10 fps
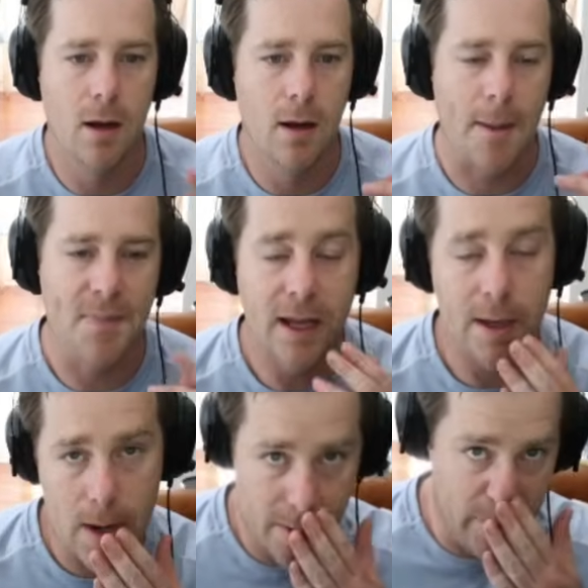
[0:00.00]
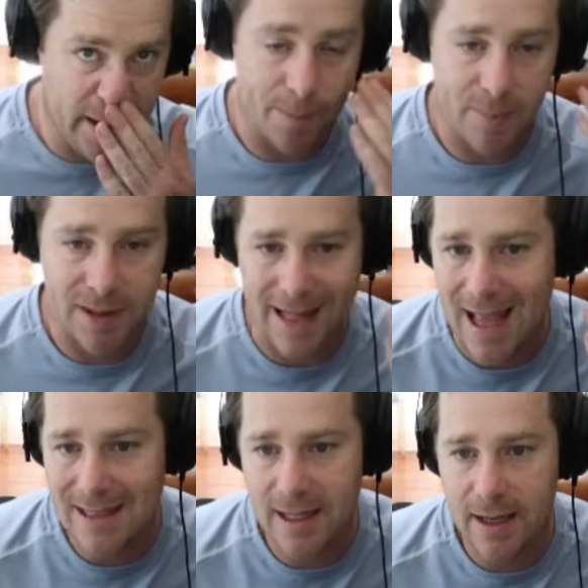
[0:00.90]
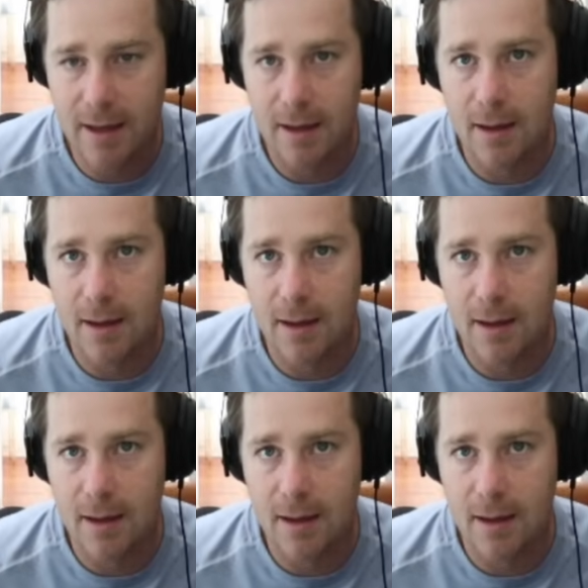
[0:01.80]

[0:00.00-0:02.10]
I'm thinking maybe we can plant it